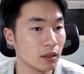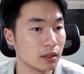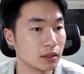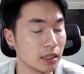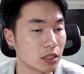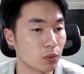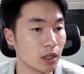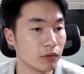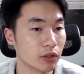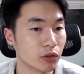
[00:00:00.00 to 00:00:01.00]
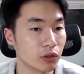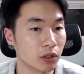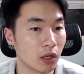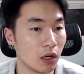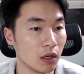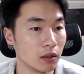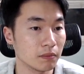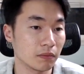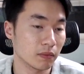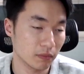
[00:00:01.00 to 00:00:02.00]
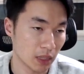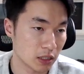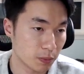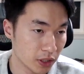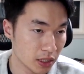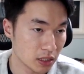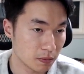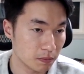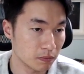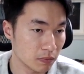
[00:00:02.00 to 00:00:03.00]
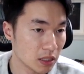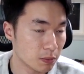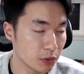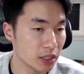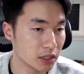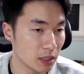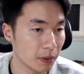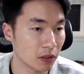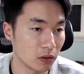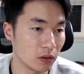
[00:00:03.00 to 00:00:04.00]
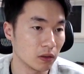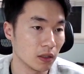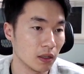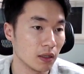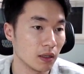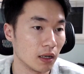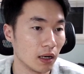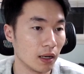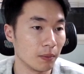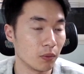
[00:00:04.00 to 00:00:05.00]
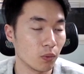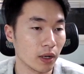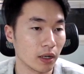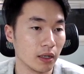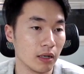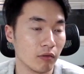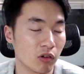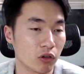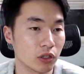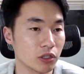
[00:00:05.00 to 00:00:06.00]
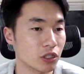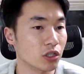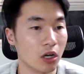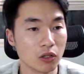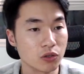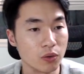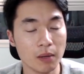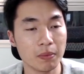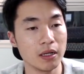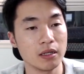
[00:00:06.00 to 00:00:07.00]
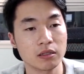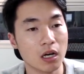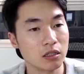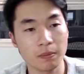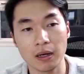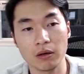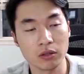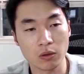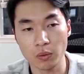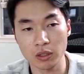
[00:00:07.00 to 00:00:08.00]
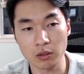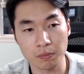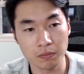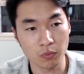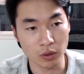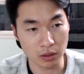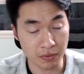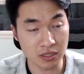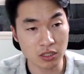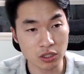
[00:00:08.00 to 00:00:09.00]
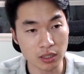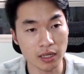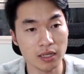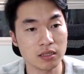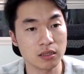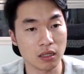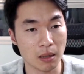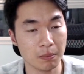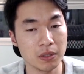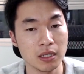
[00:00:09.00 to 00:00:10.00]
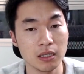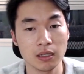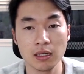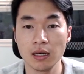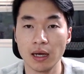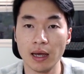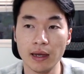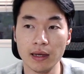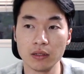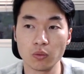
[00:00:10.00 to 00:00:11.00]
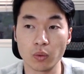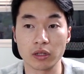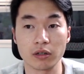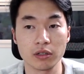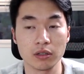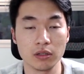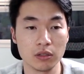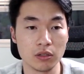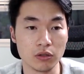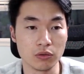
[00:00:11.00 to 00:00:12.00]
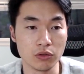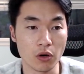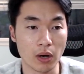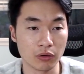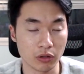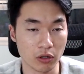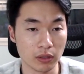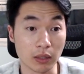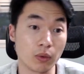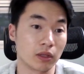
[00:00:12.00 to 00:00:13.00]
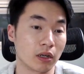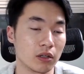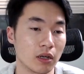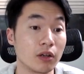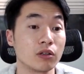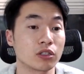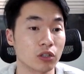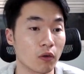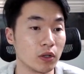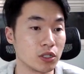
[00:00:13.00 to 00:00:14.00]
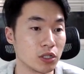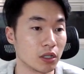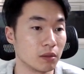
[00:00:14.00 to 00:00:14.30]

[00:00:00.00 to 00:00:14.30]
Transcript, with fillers: Stage 1 recruiter call. That's pretty typical, where a recruiter just calls you up and then talks about what the position is, the company, and whether you know how to code, like whether are you a software engineer,